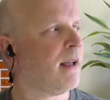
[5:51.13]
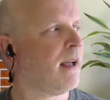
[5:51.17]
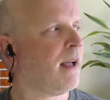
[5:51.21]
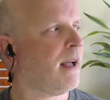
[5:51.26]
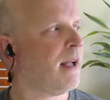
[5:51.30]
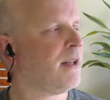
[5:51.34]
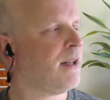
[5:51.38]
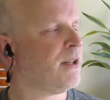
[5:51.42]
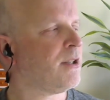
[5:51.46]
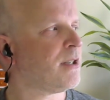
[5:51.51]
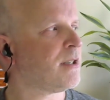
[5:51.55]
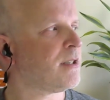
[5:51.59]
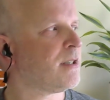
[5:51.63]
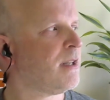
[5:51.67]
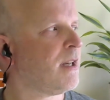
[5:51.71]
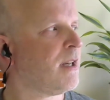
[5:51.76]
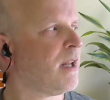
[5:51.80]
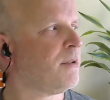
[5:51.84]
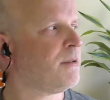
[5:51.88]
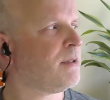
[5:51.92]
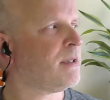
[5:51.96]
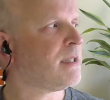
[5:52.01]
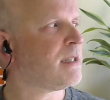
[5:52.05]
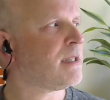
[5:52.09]
and just
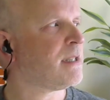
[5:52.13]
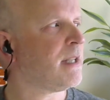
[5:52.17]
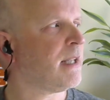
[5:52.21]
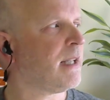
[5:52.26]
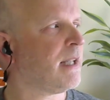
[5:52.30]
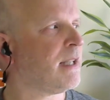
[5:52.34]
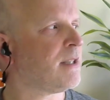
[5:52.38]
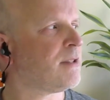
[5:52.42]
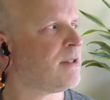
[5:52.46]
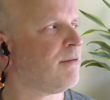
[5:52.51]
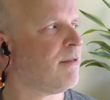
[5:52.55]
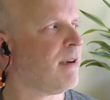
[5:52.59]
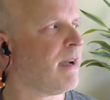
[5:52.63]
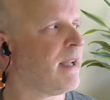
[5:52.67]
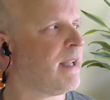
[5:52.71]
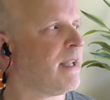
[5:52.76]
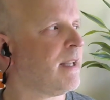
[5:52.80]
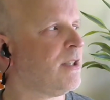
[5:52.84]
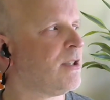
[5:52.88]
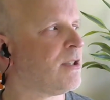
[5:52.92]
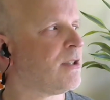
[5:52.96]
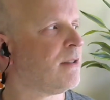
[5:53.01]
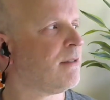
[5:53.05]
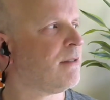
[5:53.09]
noticing its
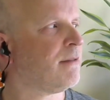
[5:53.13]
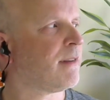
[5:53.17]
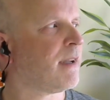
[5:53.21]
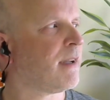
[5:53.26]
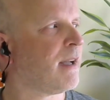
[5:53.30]
range of